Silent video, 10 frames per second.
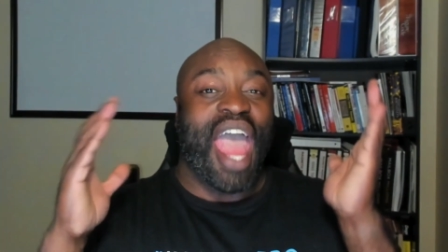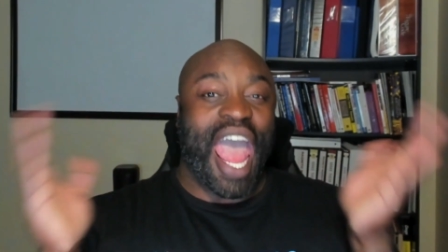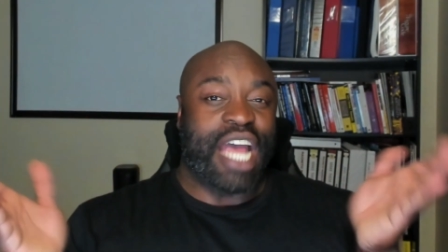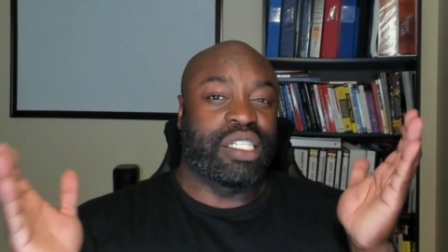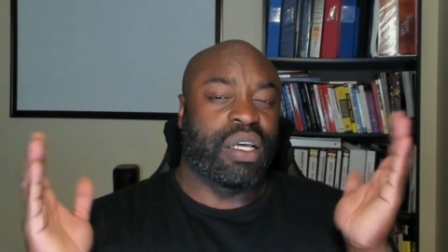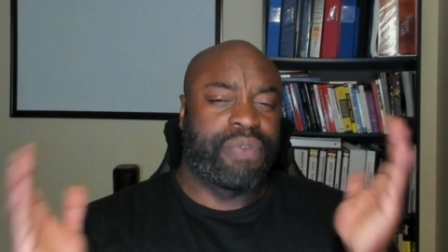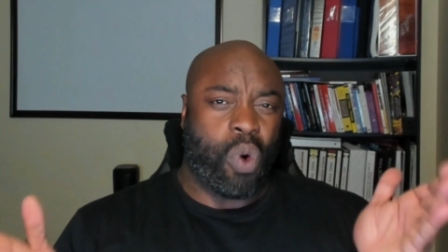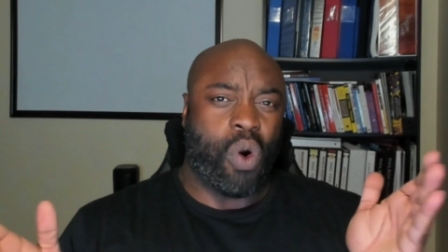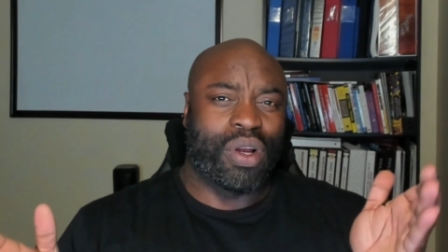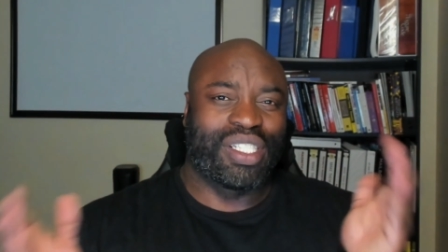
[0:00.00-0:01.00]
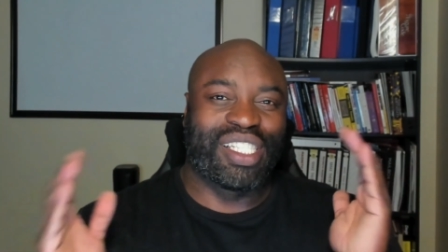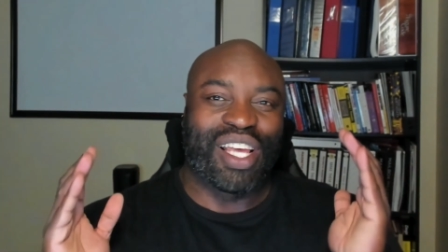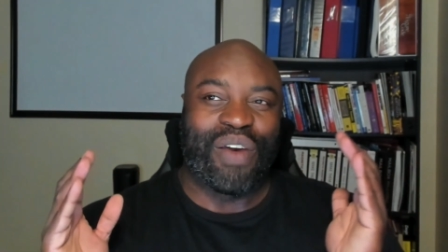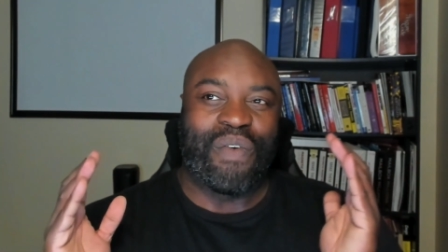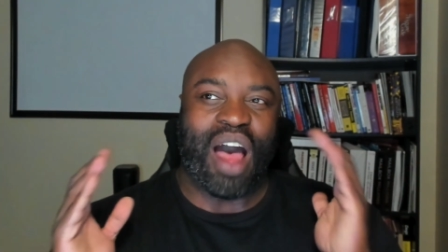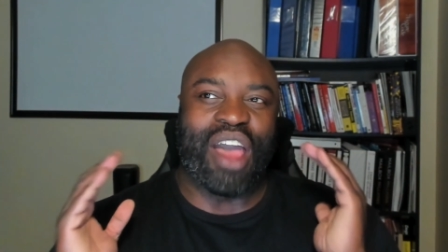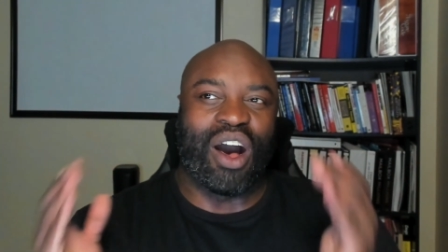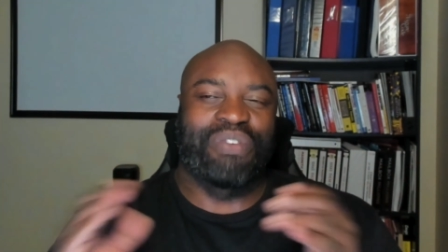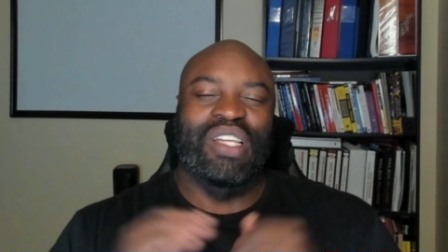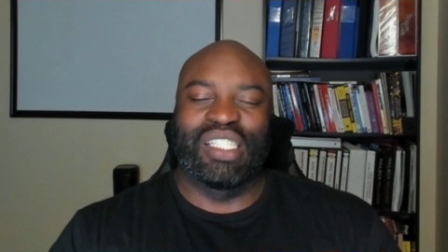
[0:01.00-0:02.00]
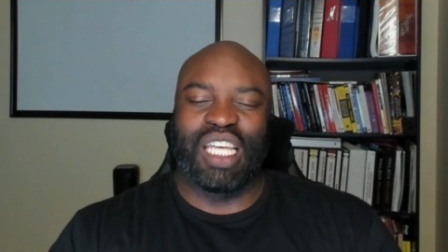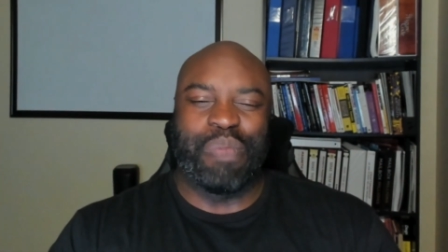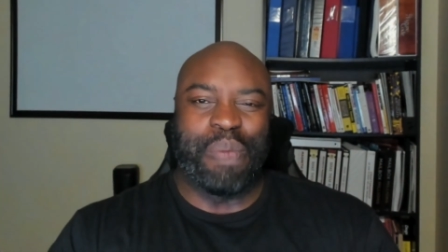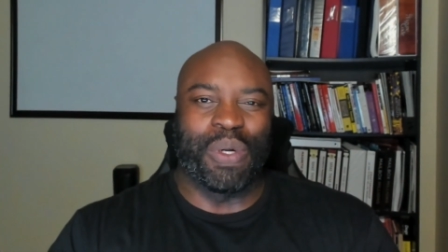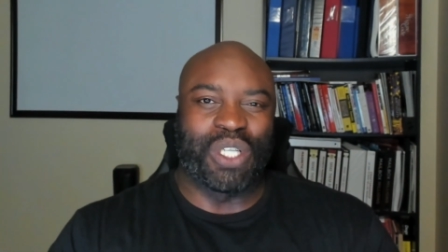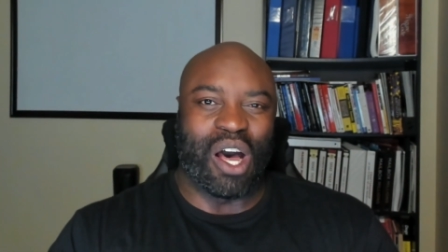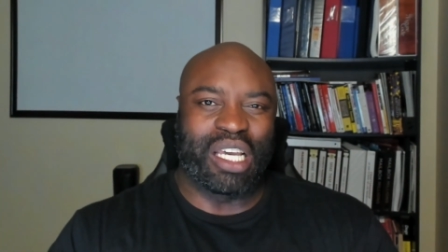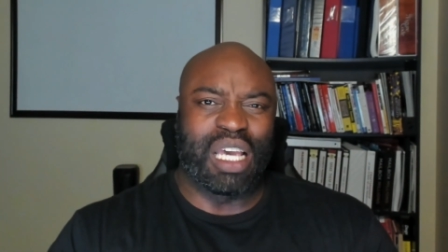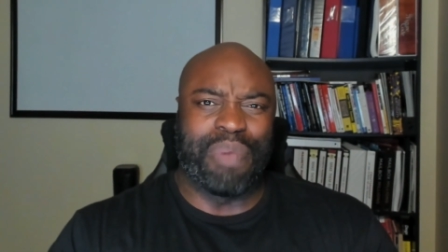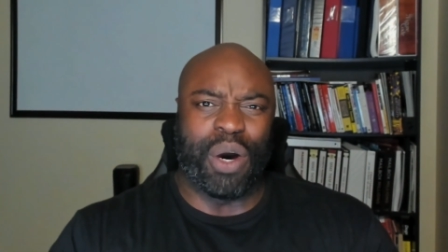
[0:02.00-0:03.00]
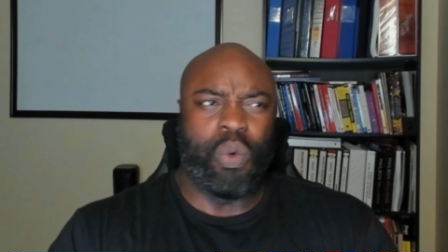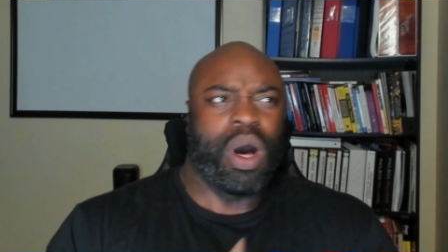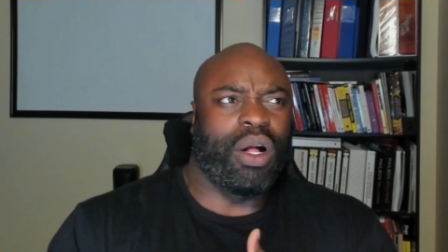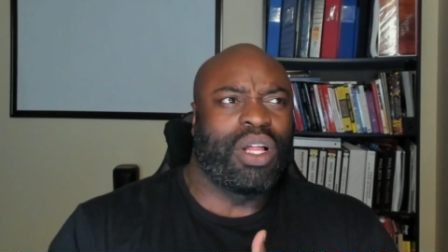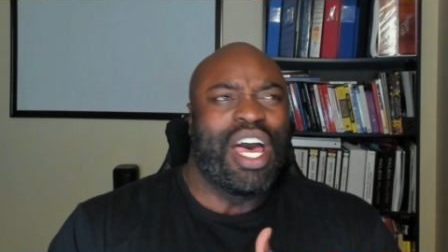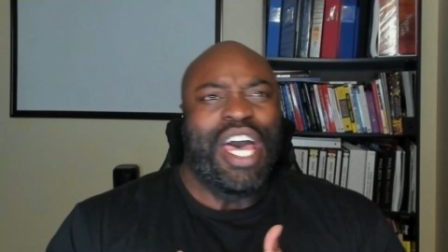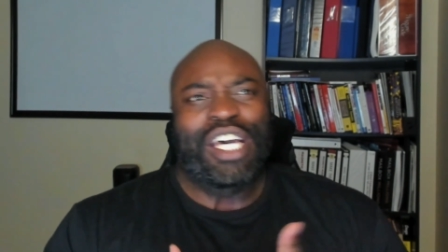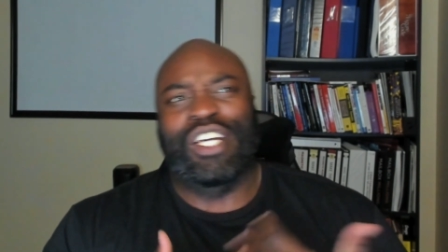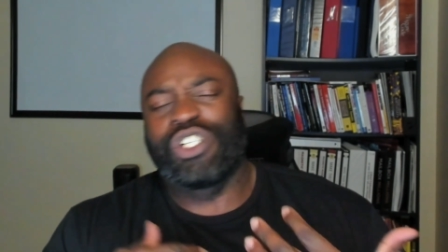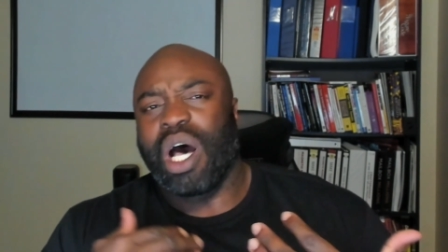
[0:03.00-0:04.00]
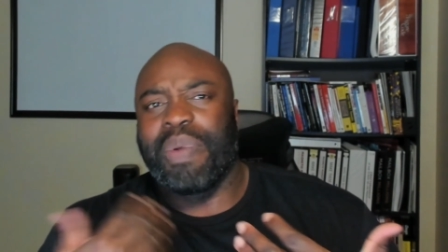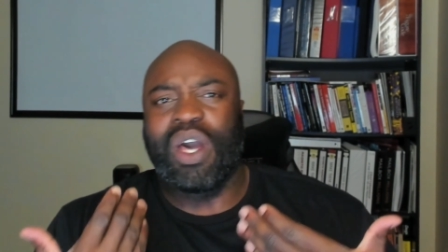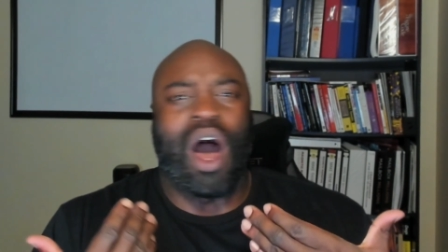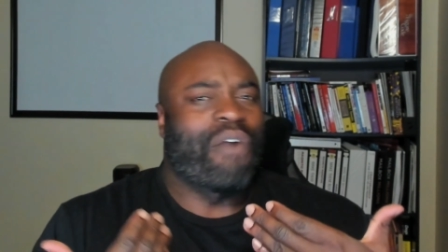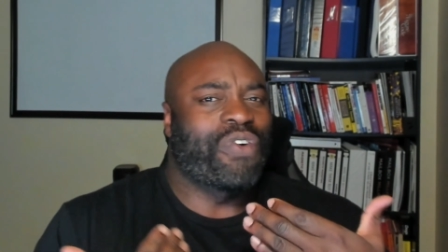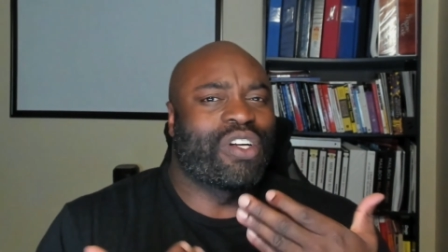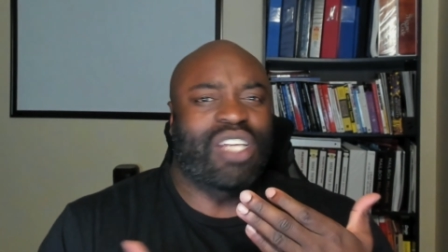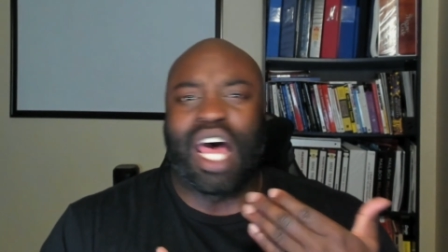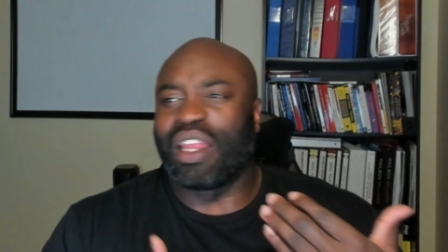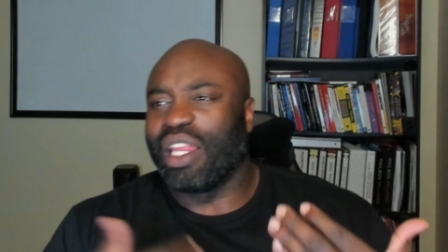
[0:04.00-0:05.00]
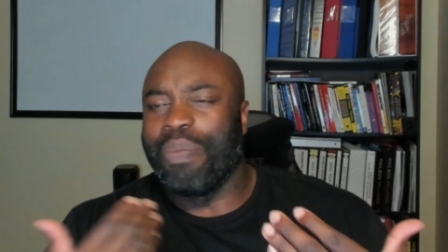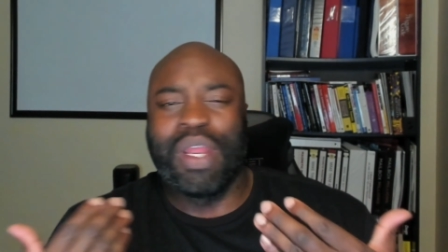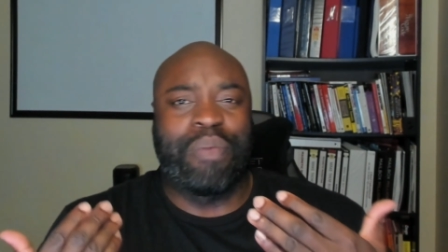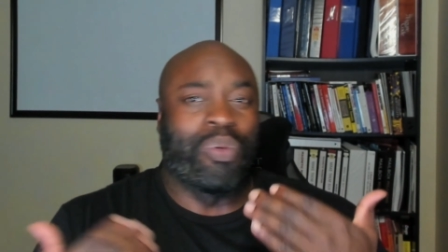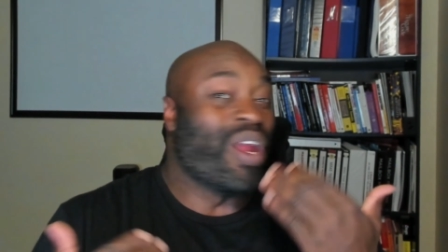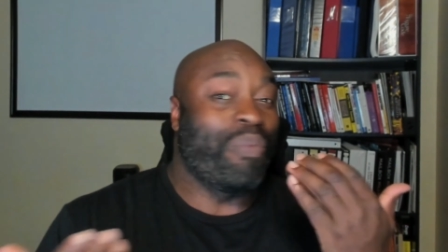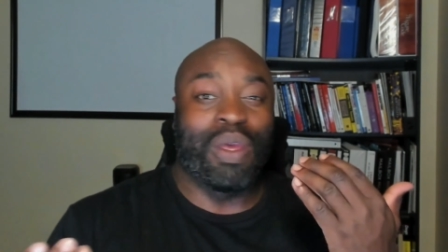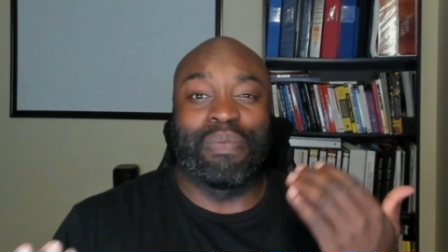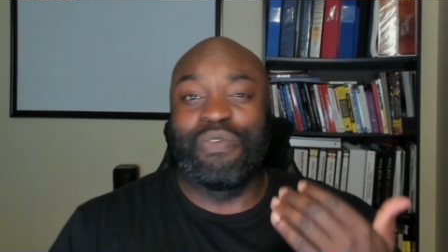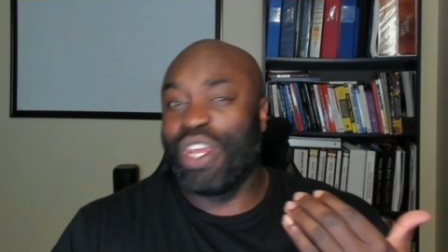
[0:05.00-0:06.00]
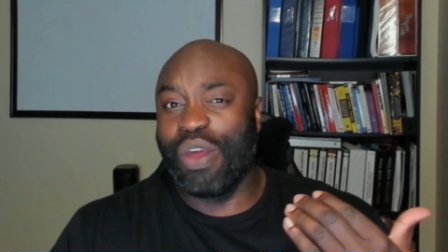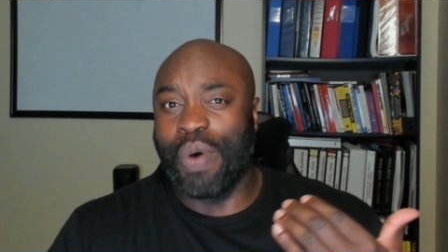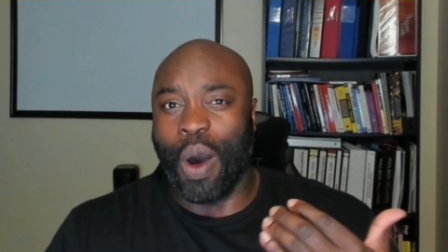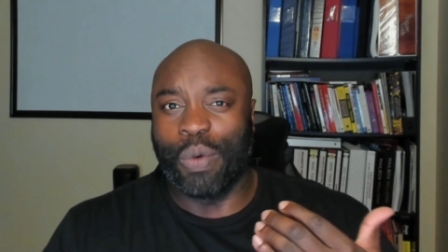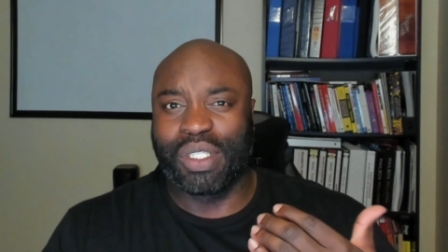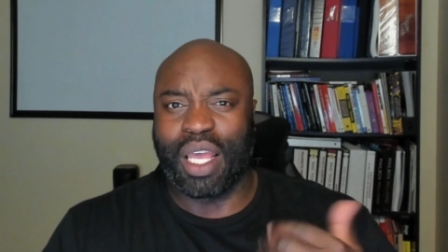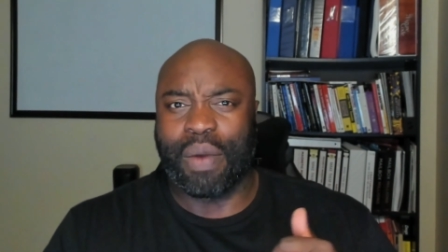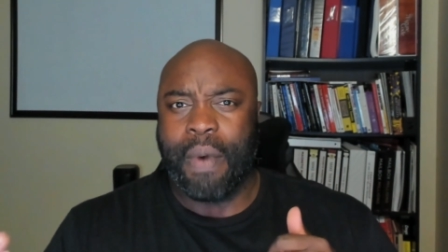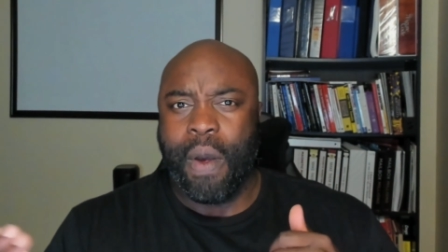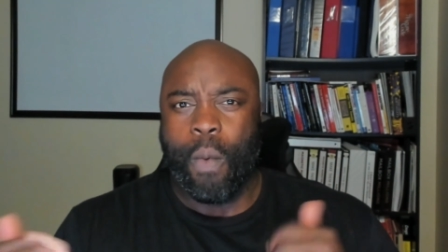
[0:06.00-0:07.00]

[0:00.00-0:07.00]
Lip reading: And of course, I often see people talking about, well, Kajabi offers unlimited premium video hosting.